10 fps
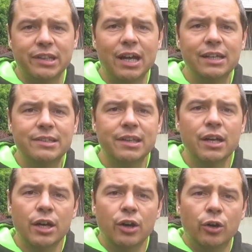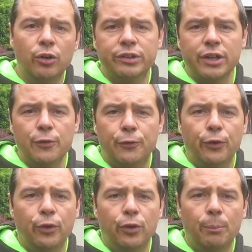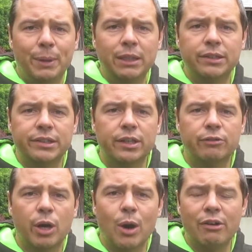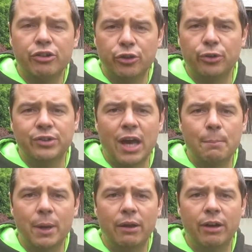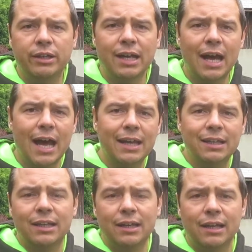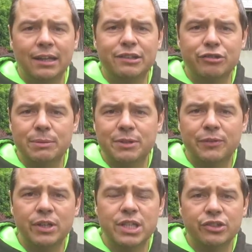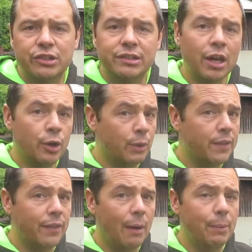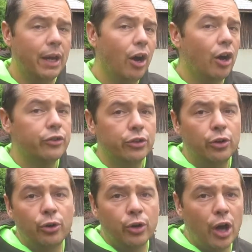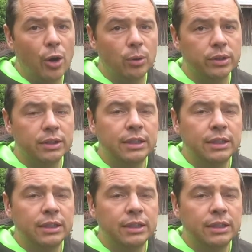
sites, also for builds that require a short time period and in extremes of conditions, whether that be hot or cold.